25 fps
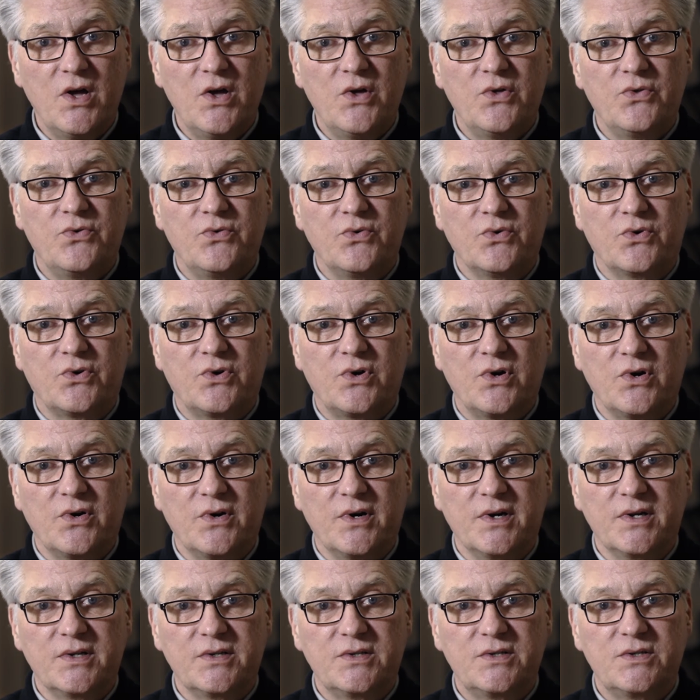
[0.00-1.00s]
through
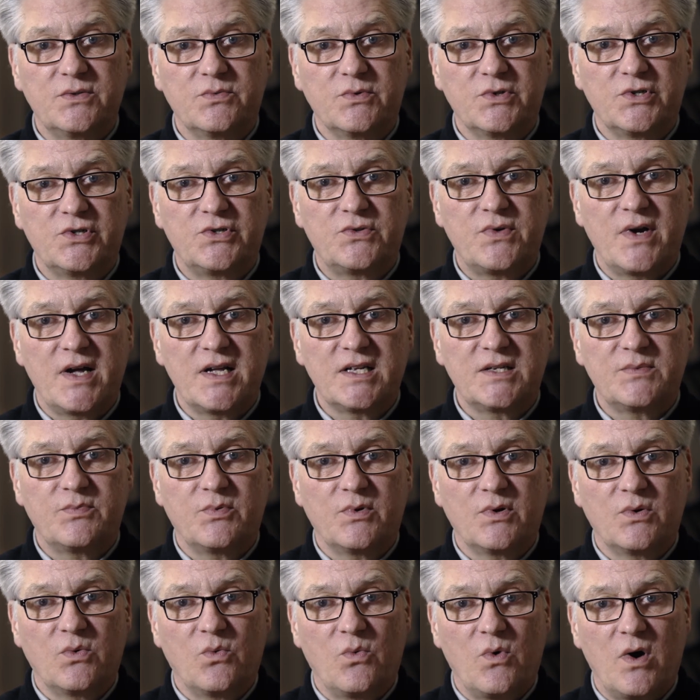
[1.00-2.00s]
currents which
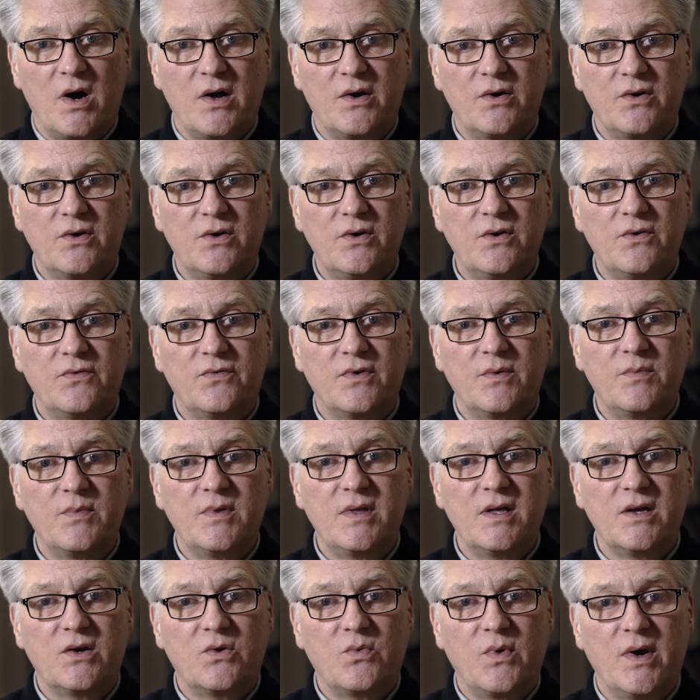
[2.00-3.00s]
transport water from
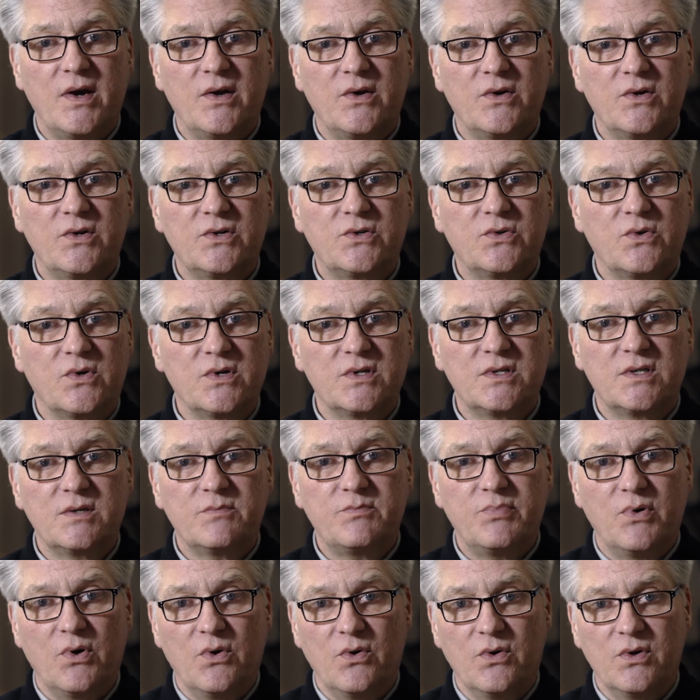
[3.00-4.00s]
the equator towards the
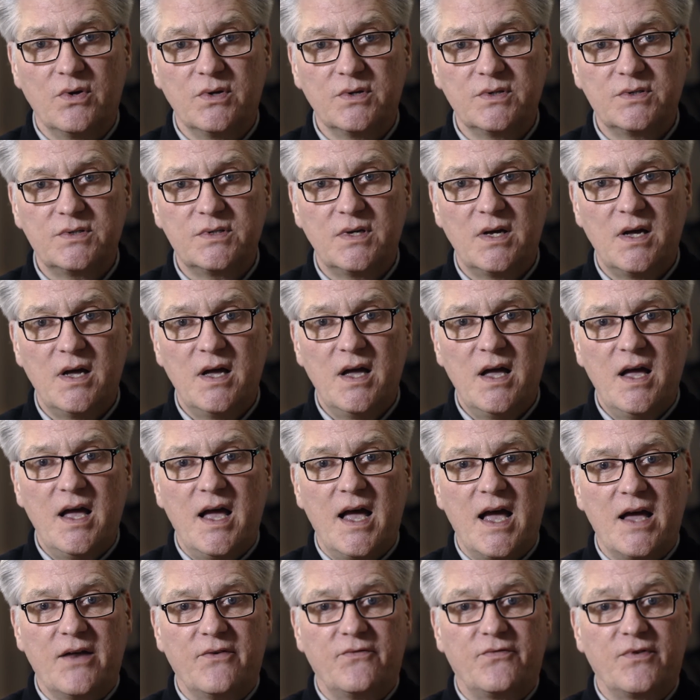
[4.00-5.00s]
poles
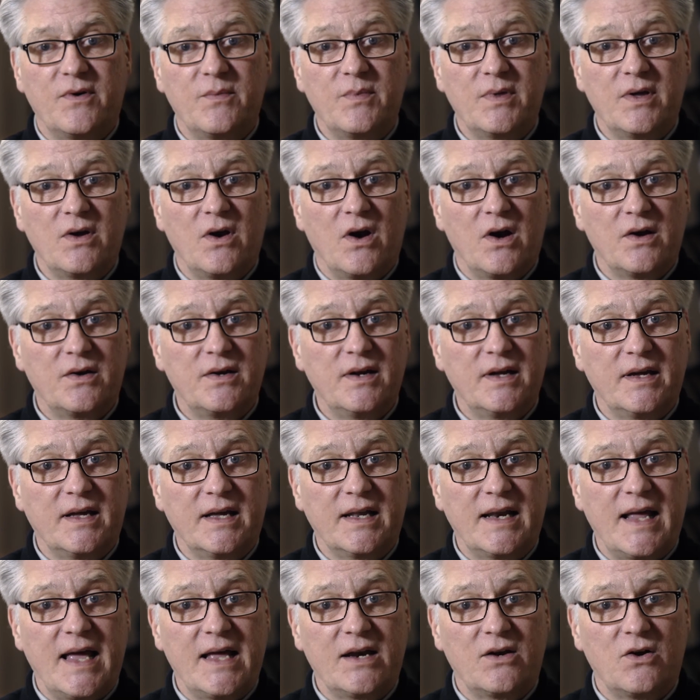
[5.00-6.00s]
and from the Arctic
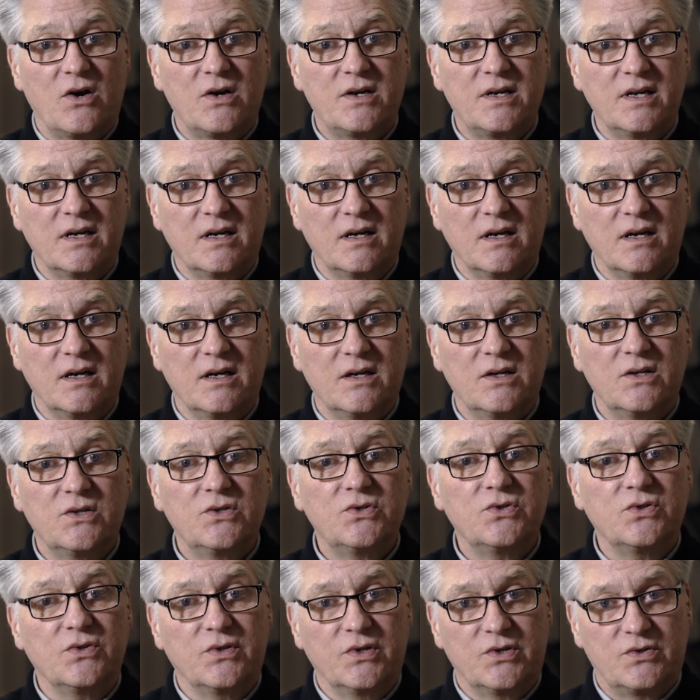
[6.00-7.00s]
and Antarctica
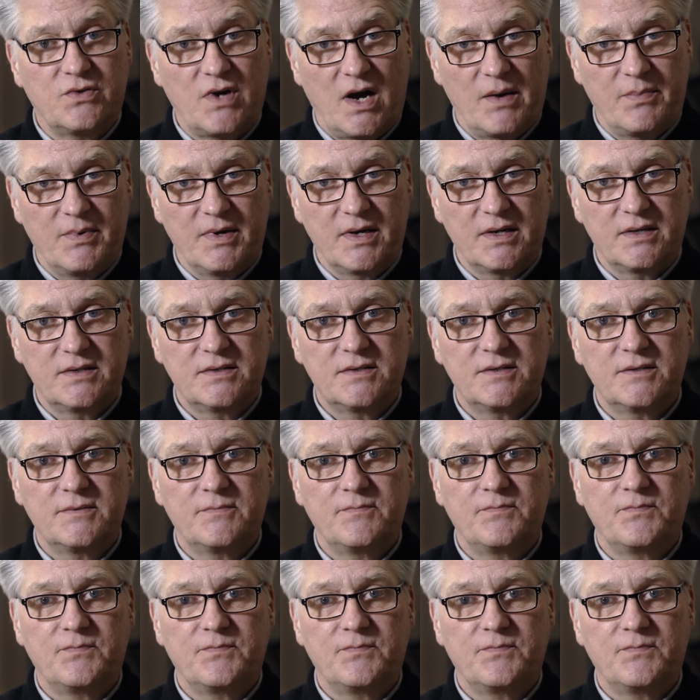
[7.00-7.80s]
to the tropics.